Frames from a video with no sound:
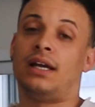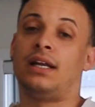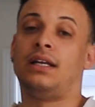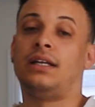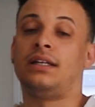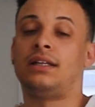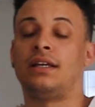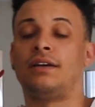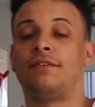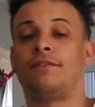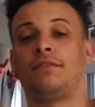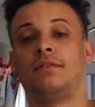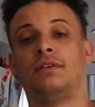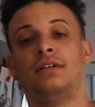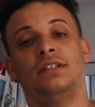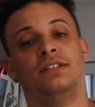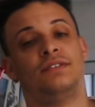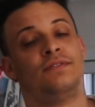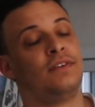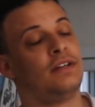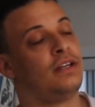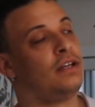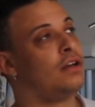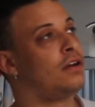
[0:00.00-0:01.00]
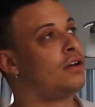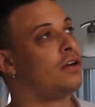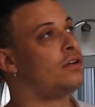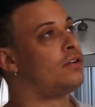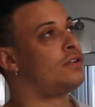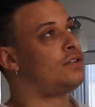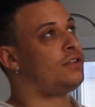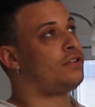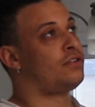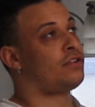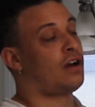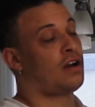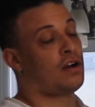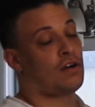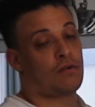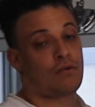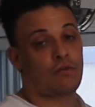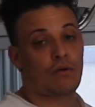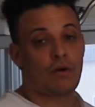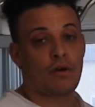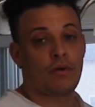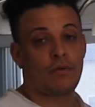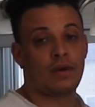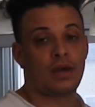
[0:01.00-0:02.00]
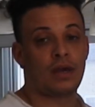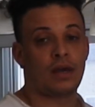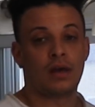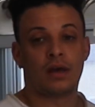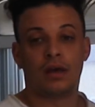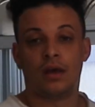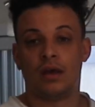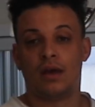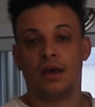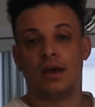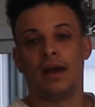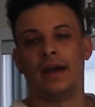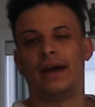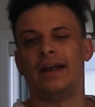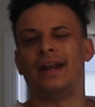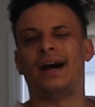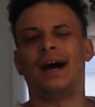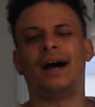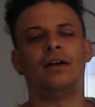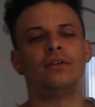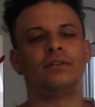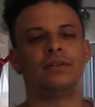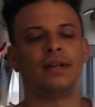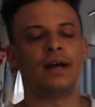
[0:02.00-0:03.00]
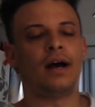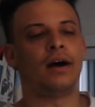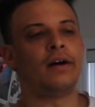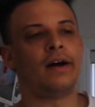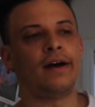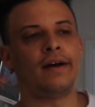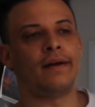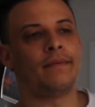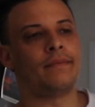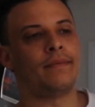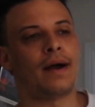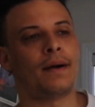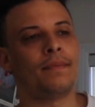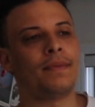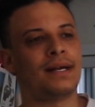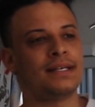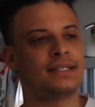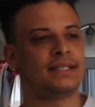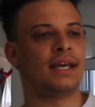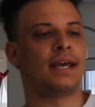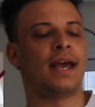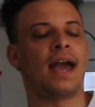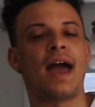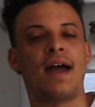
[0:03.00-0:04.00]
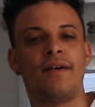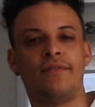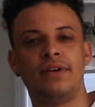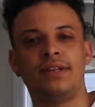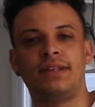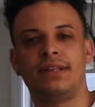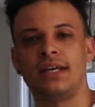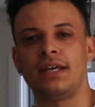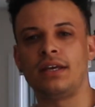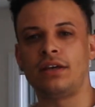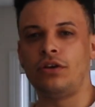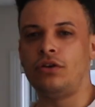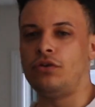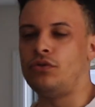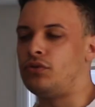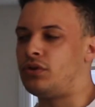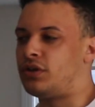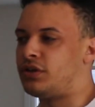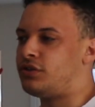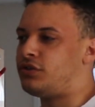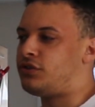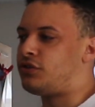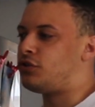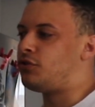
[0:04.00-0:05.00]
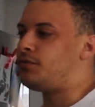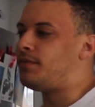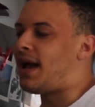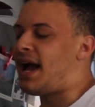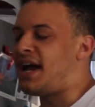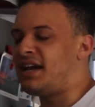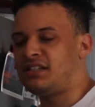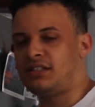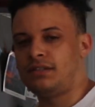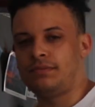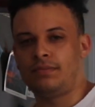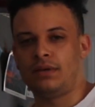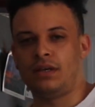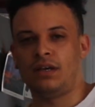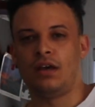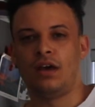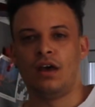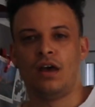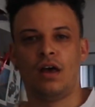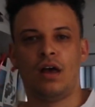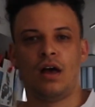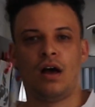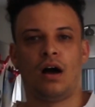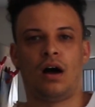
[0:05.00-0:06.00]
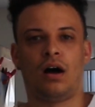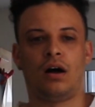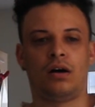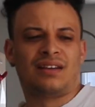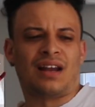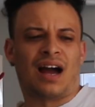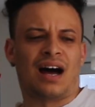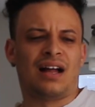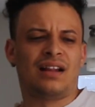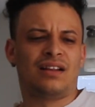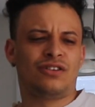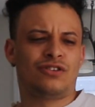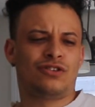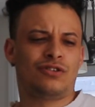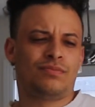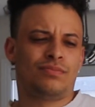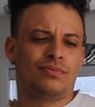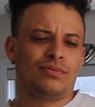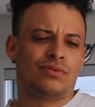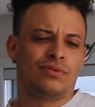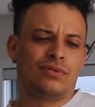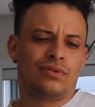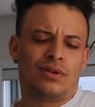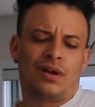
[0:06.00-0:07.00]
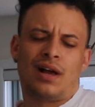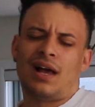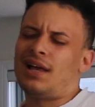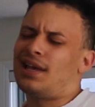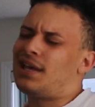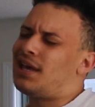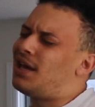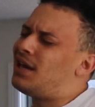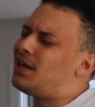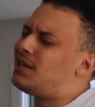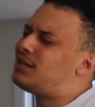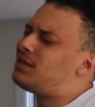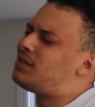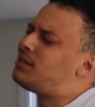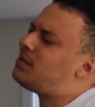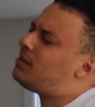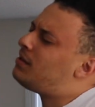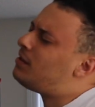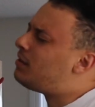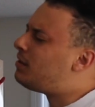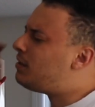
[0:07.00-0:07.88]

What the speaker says: anything from these videos, you're not growing. And I'm not saying everything you consume has to be knowledgeable, I guess.